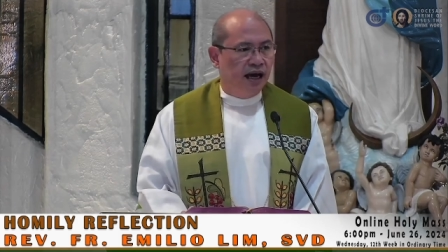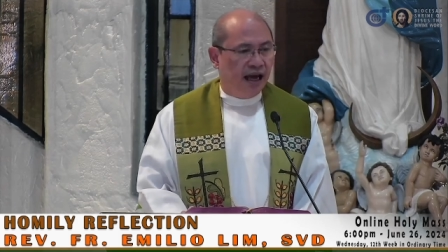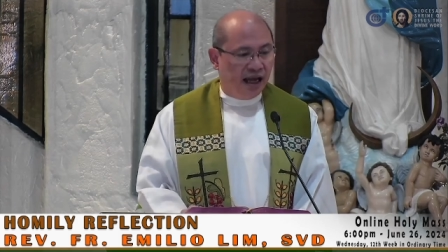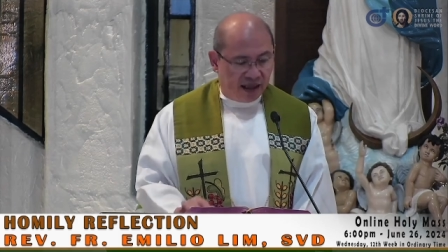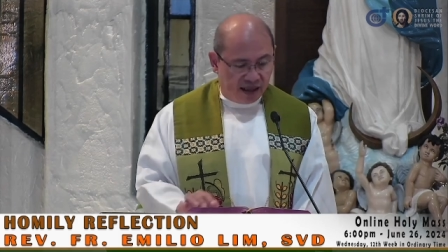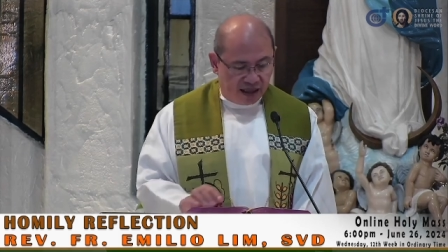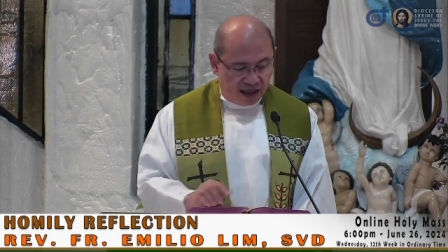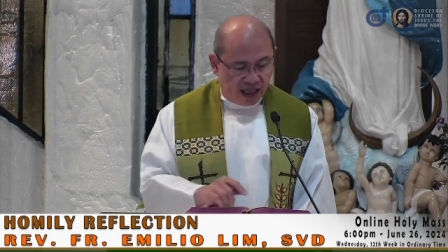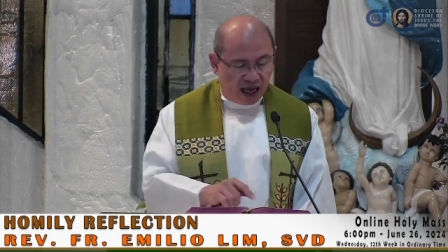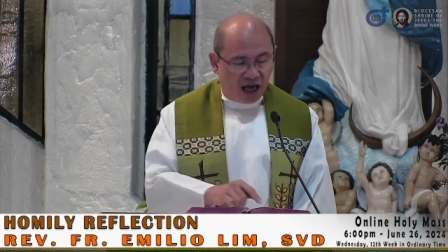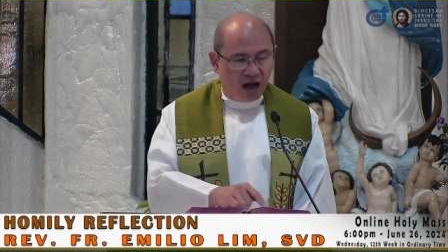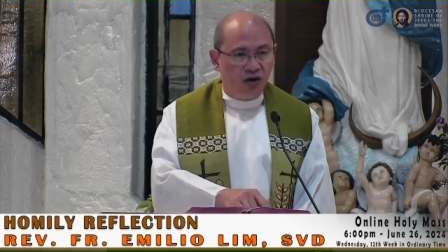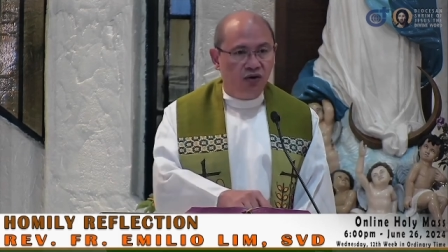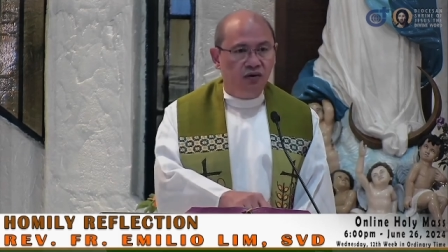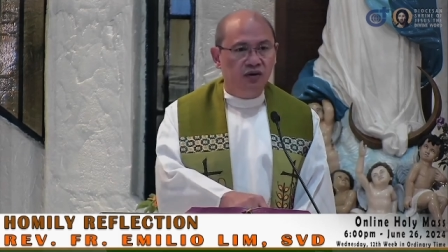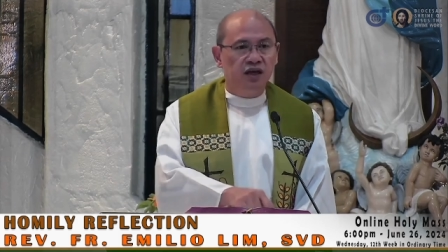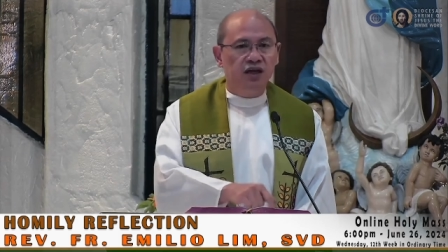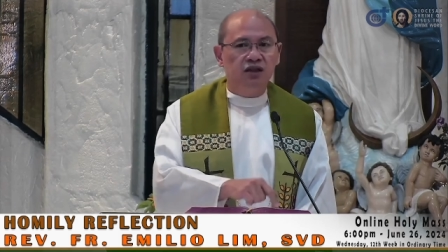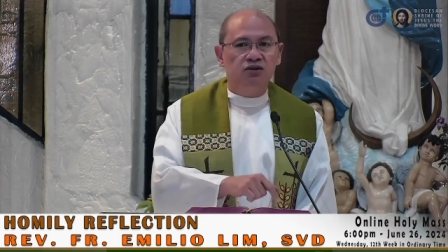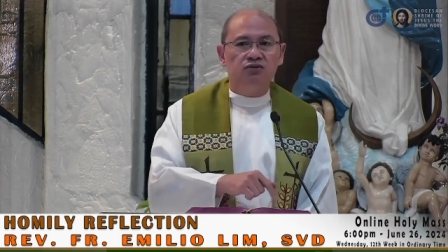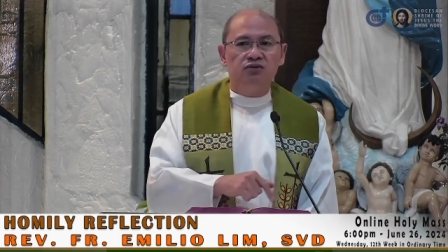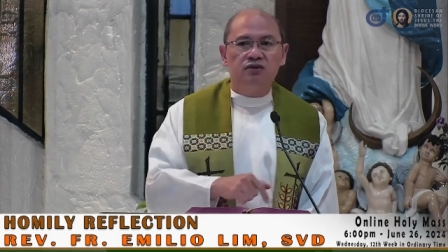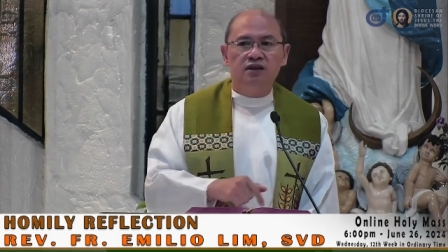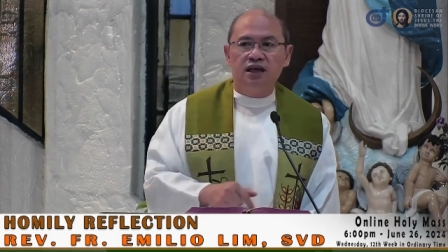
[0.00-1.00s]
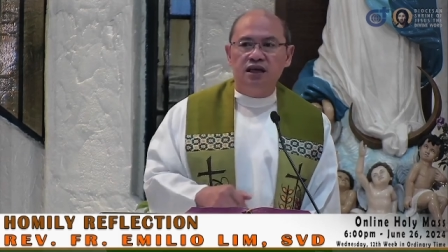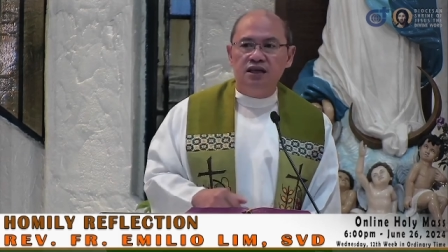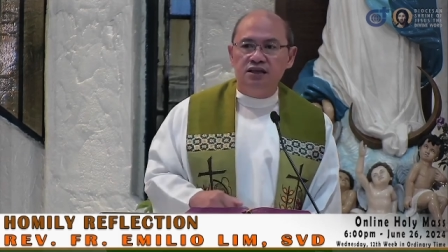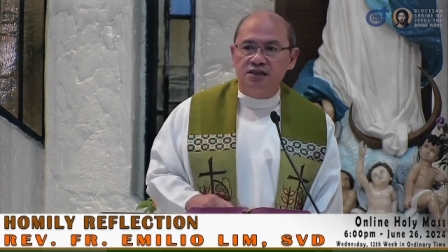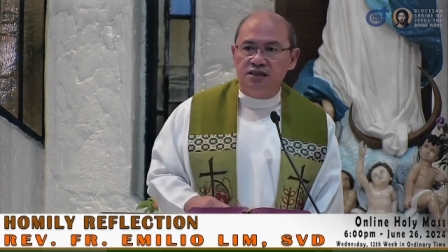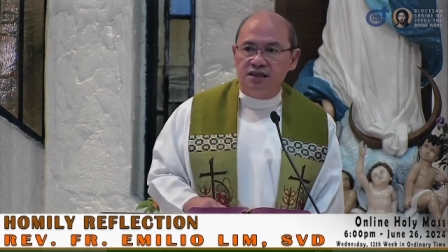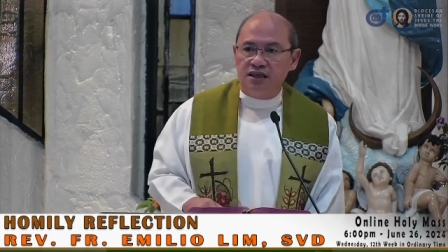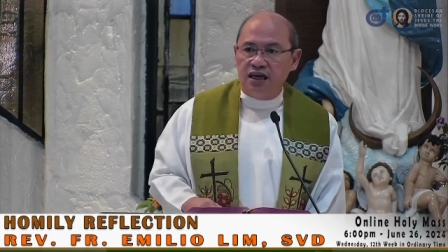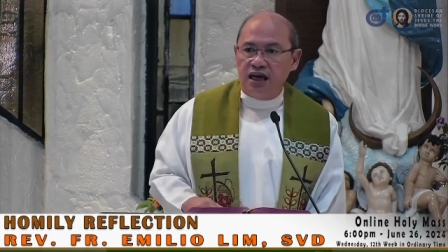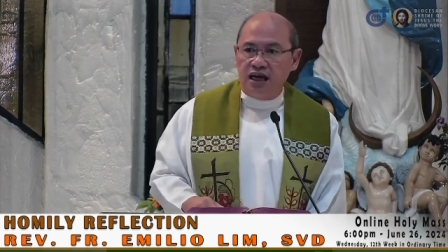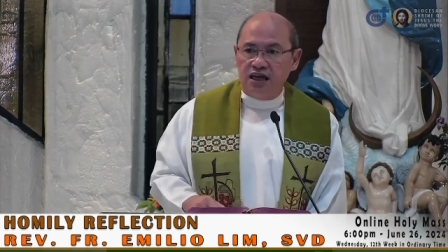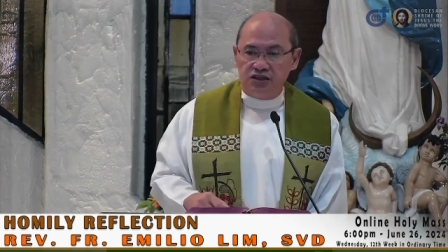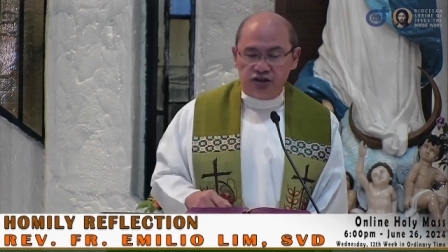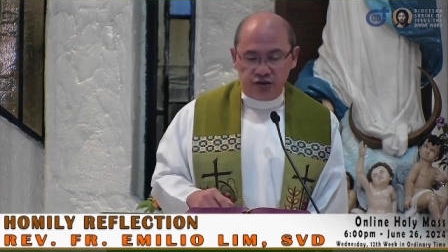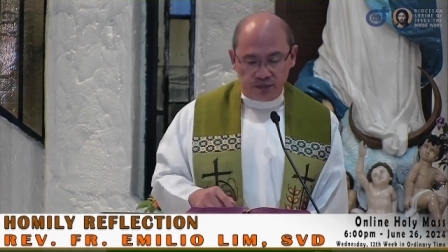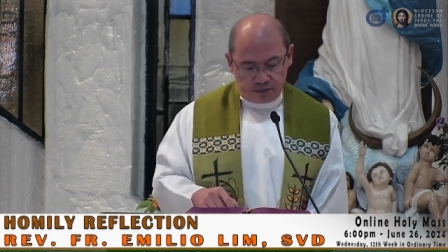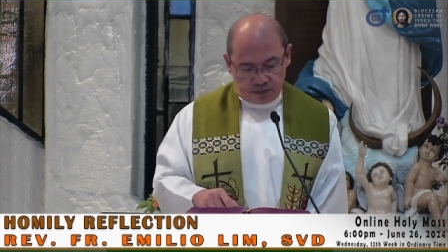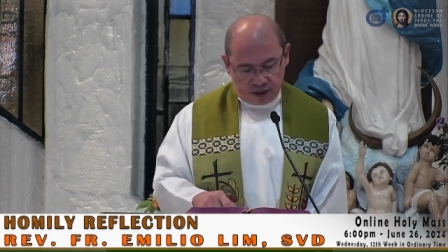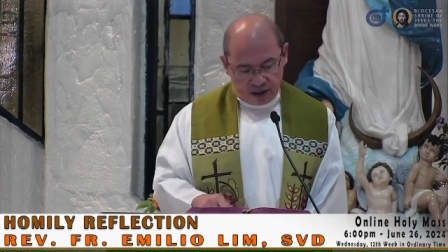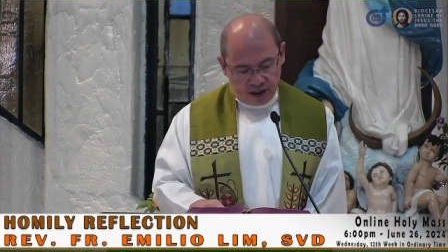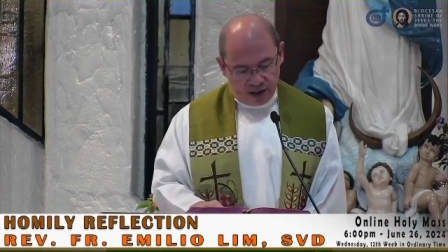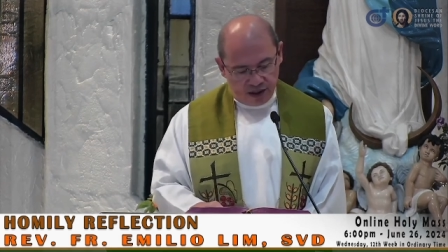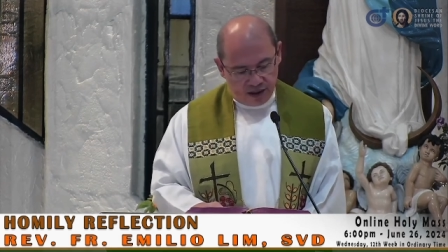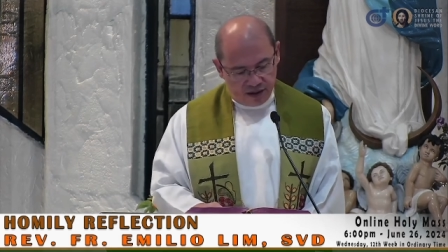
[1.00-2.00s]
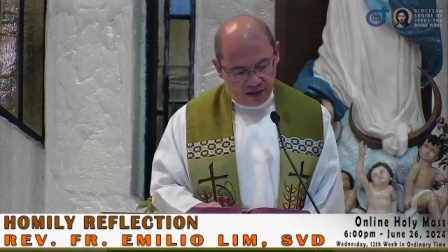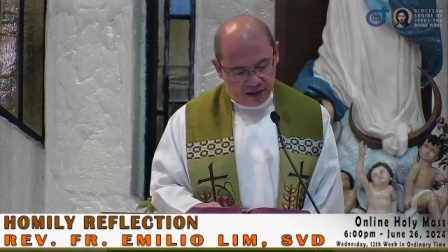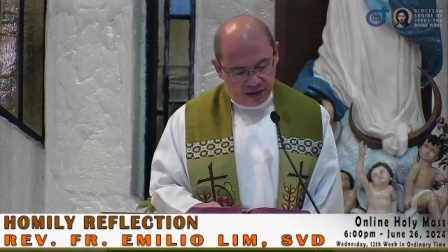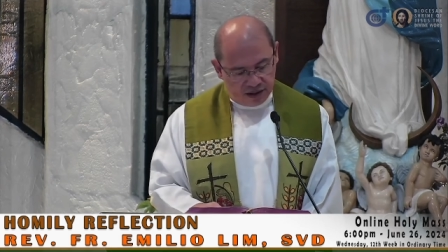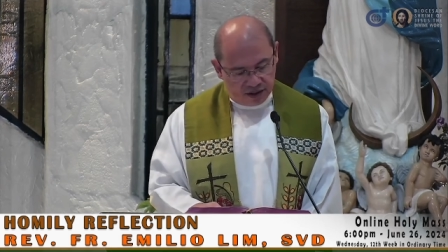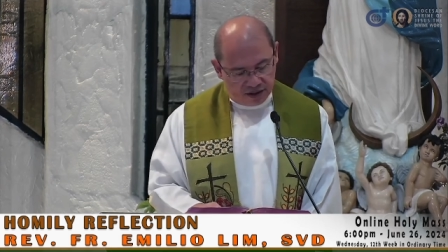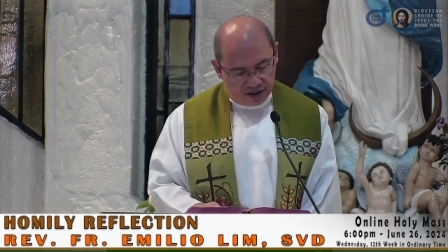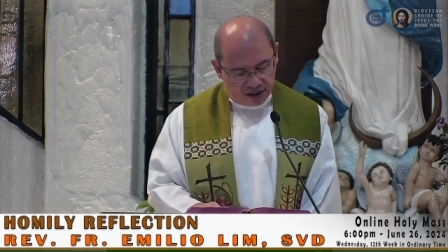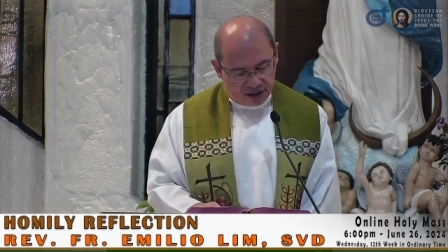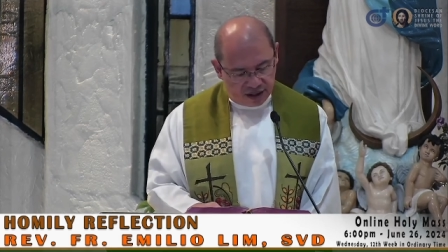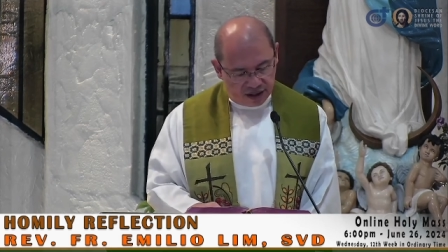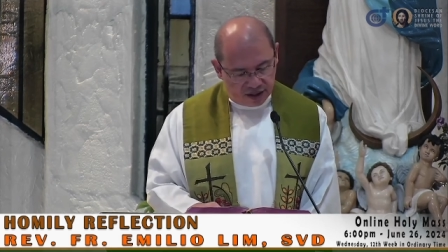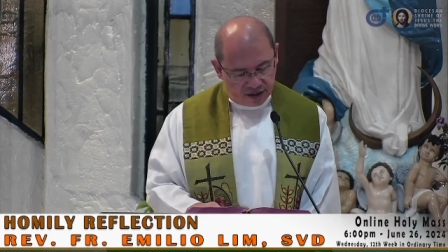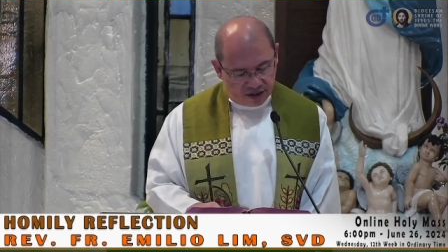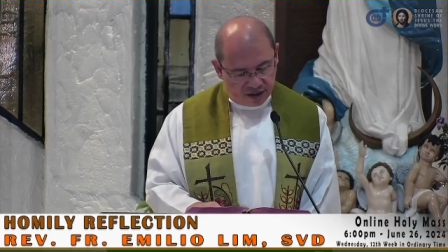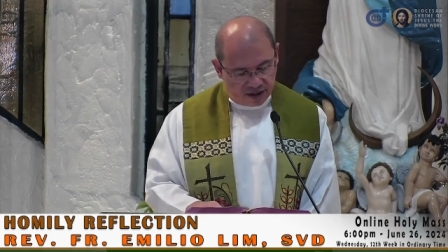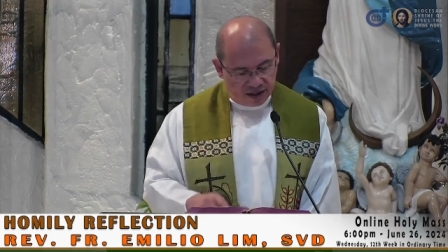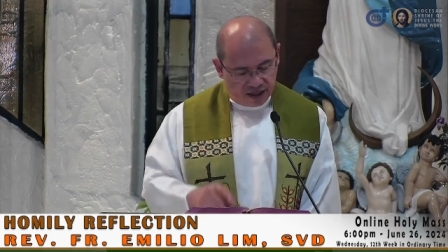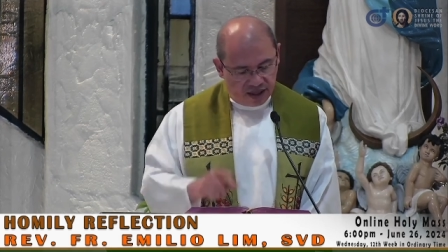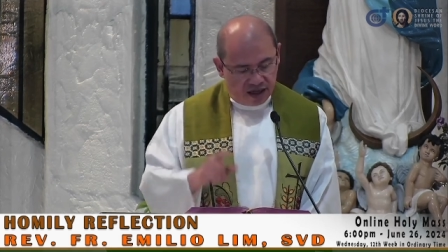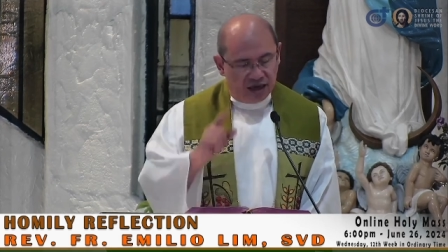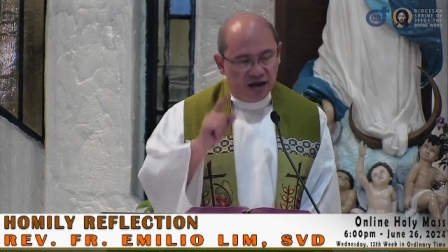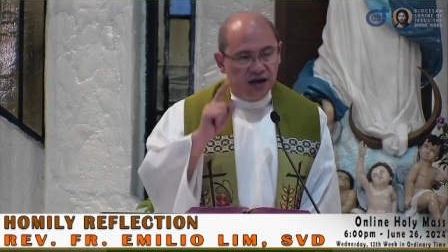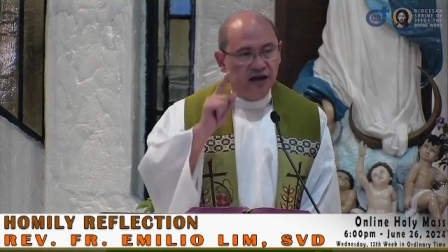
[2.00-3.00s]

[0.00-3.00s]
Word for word: And now in today's gospel, he says,